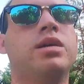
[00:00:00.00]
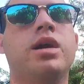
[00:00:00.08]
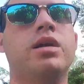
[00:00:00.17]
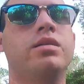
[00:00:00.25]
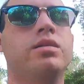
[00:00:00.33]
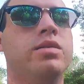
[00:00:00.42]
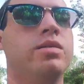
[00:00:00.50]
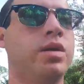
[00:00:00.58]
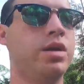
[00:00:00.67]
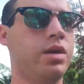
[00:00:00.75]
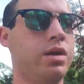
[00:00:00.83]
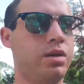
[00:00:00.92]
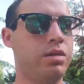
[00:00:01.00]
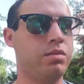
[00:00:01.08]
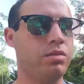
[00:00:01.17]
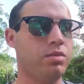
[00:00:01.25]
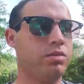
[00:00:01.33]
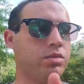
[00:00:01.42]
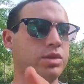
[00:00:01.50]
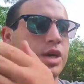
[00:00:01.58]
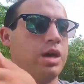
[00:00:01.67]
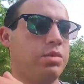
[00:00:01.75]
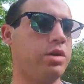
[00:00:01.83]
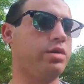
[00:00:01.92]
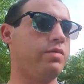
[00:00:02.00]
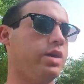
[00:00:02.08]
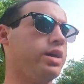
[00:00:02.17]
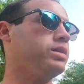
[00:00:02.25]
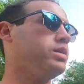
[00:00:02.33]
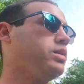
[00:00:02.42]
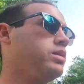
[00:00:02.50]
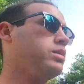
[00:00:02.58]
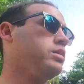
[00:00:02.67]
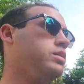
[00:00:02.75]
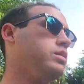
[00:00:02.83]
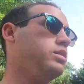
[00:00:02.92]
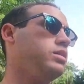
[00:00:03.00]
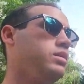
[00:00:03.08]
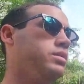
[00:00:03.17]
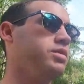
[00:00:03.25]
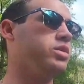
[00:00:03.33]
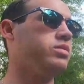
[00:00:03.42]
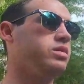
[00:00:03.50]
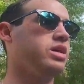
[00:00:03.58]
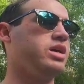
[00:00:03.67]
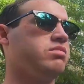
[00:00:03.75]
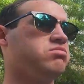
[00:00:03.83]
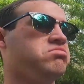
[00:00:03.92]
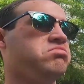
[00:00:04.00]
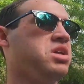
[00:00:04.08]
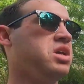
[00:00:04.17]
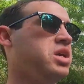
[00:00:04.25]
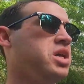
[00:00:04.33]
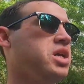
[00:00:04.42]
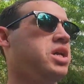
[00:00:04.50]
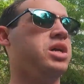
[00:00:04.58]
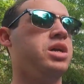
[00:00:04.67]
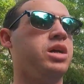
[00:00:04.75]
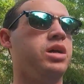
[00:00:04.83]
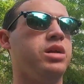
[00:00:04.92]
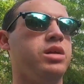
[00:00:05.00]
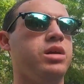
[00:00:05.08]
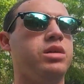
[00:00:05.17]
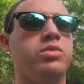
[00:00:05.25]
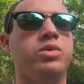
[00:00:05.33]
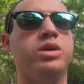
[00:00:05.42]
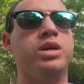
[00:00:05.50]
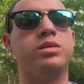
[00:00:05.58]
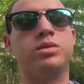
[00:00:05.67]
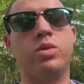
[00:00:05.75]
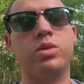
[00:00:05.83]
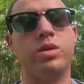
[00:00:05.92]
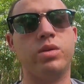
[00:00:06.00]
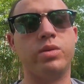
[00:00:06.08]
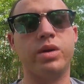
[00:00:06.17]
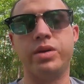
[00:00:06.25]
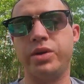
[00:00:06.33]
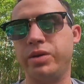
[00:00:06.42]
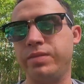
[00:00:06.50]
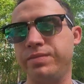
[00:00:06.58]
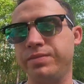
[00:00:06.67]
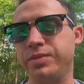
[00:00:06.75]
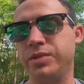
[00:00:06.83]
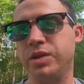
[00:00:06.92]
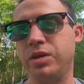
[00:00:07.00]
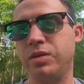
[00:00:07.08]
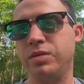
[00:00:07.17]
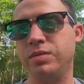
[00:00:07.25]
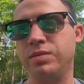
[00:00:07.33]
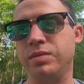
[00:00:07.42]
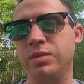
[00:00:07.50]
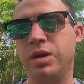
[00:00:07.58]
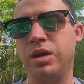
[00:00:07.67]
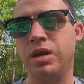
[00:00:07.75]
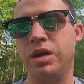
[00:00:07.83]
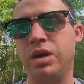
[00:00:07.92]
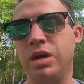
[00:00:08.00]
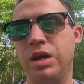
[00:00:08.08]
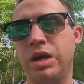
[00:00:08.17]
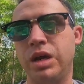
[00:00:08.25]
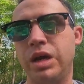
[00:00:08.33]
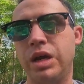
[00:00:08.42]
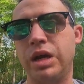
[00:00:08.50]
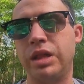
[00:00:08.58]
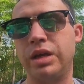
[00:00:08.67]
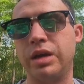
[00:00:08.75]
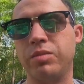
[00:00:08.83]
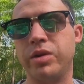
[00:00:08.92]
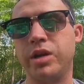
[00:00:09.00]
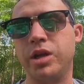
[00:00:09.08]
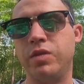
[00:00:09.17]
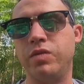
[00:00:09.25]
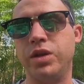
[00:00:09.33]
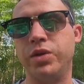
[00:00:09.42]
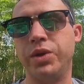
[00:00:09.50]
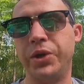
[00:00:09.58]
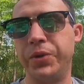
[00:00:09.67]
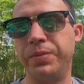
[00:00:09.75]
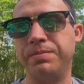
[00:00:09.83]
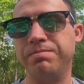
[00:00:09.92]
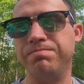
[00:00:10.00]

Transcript: kind of the timeline of that. Other than that, nothing really else going on around here. So I think I'm going to end the video here